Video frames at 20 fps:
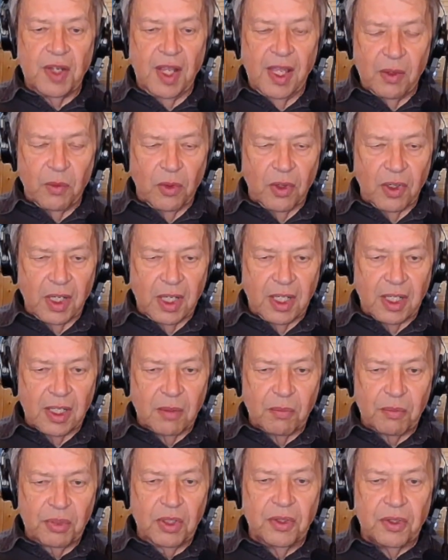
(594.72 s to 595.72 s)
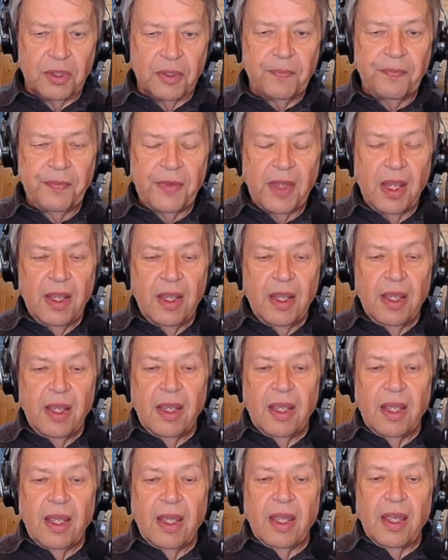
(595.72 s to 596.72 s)
And she was reading
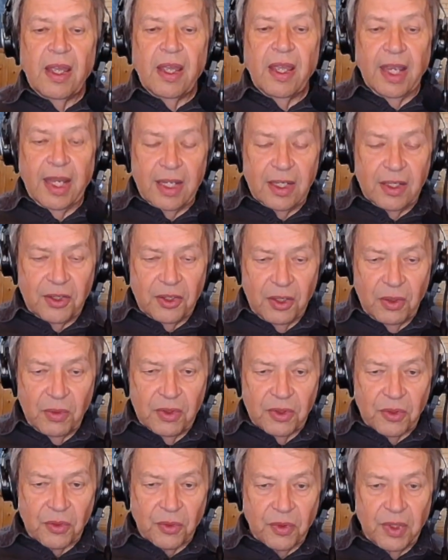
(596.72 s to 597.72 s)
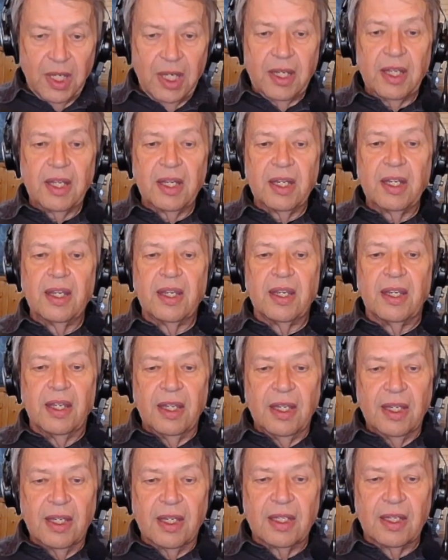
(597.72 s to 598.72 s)
in the newspaper
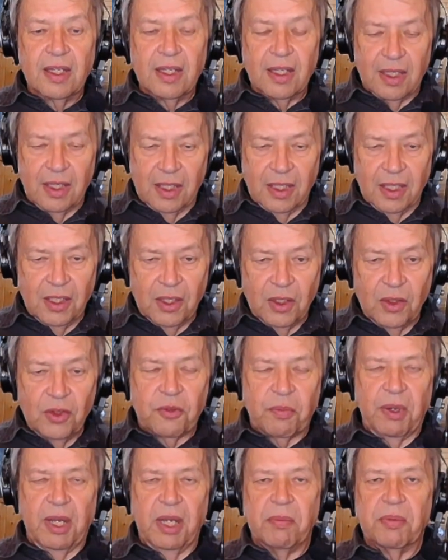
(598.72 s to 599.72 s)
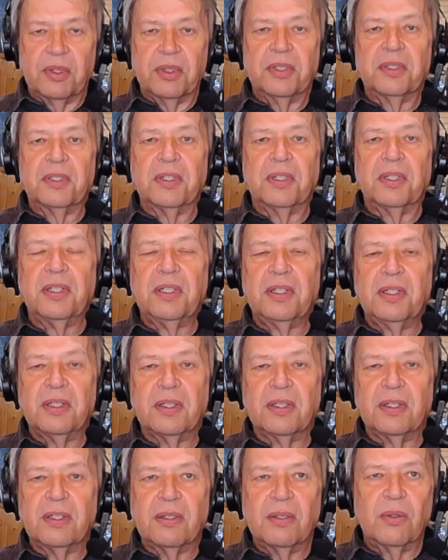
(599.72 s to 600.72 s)
or some
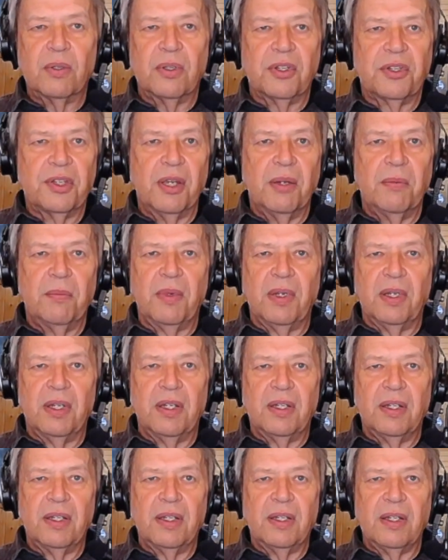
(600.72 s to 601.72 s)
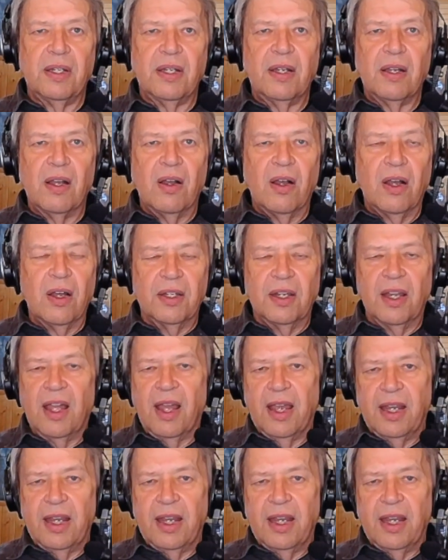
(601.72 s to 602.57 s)
online iteration of a newspaper